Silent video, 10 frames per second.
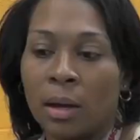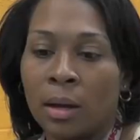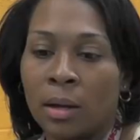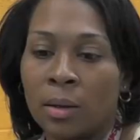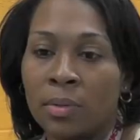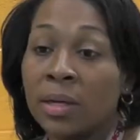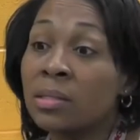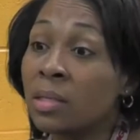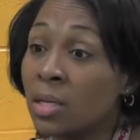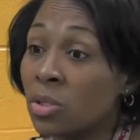The
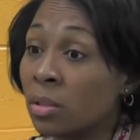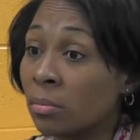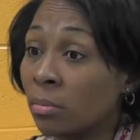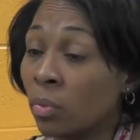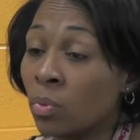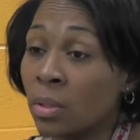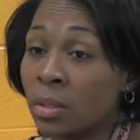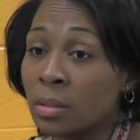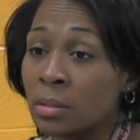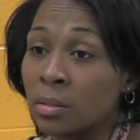extension
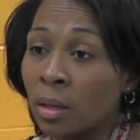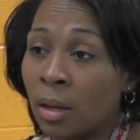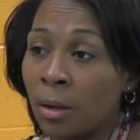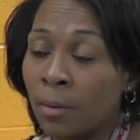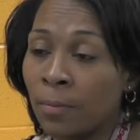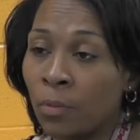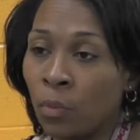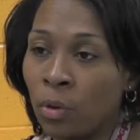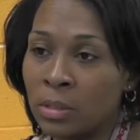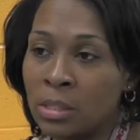was,
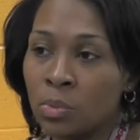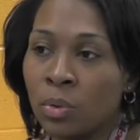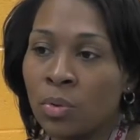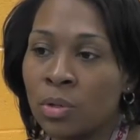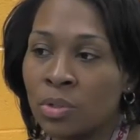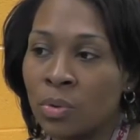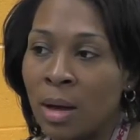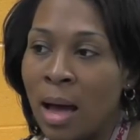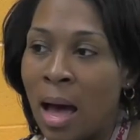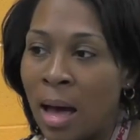since we're going to
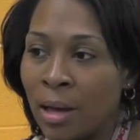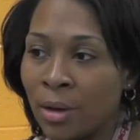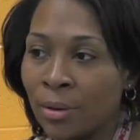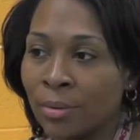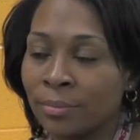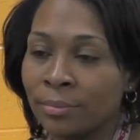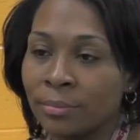a higher